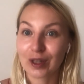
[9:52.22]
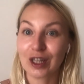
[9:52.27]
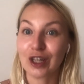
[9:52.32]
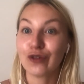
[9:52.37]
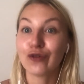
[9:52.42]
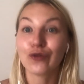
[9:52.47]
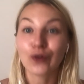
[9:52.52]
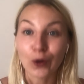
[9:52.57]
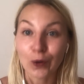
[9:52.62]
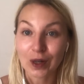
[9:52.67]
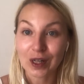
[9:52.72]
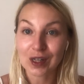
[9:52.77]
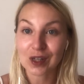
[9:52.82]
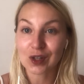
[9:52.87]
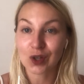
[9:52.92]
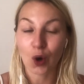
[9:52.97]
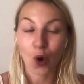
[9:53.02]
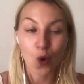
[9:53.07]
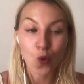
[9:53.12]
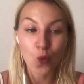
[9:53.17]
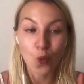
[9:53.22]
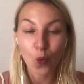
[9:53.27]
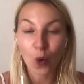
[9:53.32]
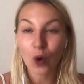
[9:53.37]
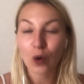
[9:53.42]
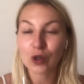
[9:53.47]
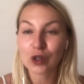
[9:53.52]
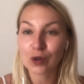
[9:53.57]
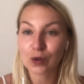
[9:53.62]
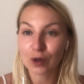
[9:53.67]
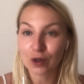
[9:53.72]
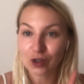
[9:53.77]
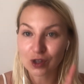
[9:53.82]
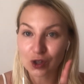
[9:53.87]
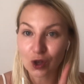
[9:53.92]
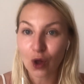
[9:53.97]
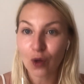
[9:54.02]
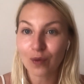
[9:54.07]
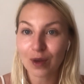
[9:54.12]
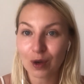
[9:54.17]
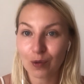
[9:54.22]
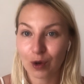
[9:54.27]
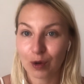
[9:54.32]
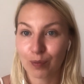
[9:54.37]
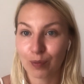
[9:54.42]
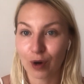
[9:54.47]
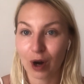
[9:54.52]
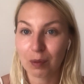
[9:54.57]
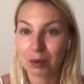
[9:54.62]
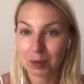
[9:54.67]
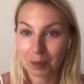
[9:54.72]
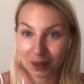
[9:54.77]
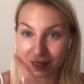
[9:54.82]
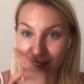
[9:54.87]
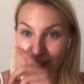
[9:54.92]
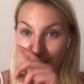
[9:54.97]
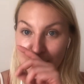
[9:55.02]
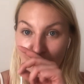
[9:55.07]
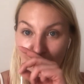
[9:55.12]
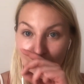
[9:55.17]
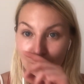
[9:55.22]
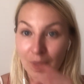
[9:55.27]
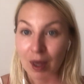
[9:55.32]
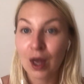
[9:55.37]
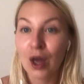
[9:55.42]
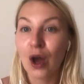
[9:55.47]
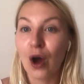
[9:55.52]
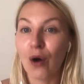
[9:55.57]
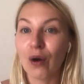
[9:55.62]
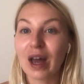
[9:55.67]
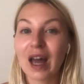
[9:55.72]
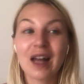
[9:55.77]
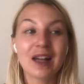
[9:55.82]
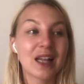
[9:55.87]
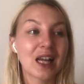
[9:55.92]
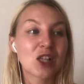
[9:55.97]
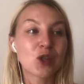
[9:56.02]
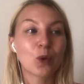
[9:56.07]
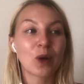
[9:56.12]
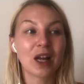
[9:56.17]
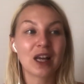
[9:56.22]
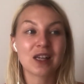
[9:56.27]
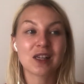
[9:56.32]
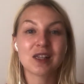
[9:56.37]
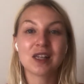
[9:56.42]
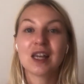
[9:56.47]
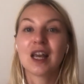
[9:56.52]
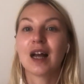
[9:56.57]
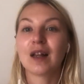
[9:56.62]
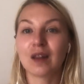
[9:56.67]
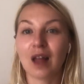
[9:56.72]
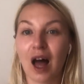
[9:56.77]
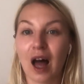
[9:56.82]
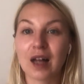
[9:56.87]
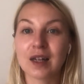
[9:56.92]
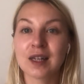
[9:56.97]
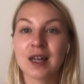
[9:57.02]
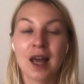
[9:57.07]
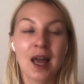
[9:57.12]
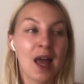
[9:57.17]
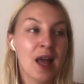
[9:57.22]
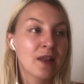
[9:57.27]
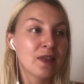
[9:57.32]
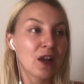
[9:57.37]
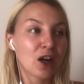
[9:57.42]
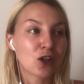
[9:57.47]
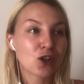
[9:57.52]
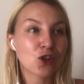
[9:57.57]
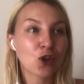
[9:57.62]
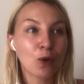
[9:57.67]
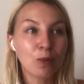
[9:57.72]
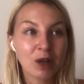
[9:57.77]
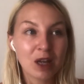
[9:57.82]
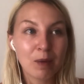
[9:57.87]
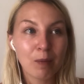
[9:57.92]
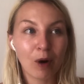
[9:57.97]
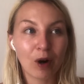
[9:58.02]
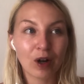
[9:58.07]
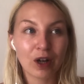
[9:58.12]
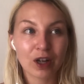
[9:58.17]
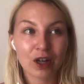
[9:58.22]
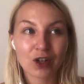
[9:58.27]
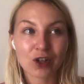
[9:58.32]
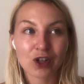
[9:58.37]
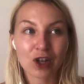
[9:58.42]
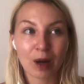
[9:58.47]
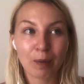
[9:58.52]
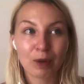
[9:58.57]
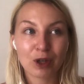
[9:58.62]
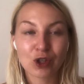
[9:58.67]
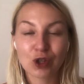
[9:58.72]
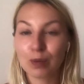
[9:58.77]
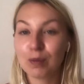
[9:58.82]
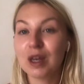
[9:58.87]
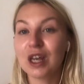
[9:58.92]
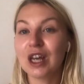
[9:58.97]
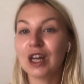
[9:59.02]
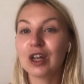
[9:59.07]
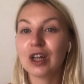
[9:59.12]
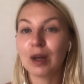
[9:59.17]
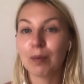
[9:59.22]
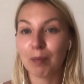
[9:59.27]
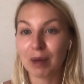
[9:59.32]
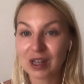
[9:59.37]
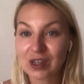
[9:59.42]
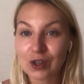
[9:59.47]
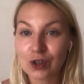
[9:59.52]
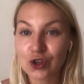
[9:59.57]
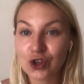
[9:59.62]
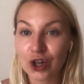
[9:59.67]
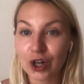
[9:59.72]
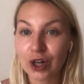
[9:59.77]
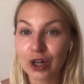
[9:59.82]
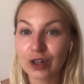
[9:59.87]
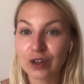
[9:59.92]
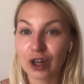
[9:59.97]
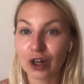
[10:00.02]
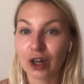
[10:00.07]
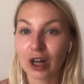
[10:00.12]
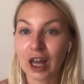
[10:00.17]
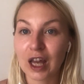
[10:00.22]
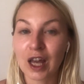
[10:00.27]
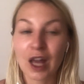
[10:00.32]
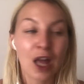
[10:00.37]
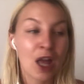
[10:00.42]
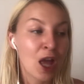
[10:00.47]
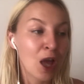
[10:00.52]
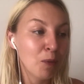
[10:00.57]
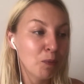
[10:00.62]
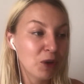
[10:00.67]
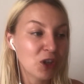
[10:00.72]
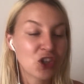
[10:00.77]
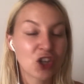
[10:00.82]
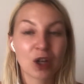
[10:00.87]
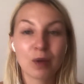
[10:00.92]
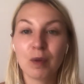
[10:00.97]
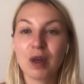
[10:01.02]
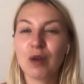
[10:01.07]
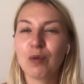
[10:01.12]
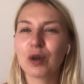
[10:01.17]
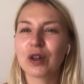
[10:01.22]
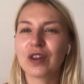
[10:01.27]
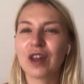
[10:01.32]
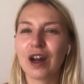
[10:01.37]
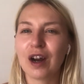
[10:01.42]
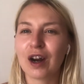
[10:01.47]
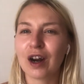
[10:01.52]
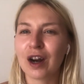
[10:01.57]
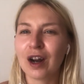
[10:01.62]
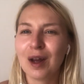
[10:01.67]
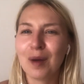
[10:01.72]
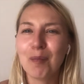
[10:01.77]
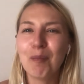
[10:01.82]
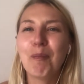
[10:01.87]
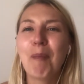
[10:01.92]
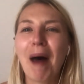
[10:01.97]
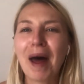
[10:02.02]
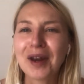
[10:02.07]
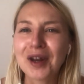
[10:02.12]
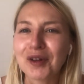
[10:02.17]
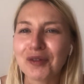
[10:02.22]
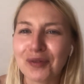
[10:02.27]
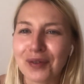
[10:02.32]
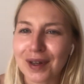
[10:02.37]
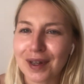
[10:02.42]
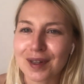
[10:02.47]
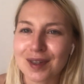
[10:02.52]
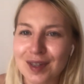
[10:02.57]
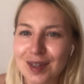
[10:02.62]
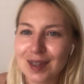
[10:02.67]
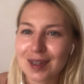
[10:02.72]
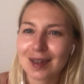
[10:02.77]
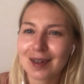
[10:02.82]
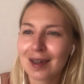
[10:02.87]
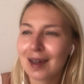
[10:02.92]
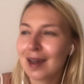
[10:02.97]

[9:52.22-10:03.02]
focused on solving one problem at a time. Okay, and that's what I see a lot. There are so many marketers coming to me in the messenger. They're like pitching me with their benefits,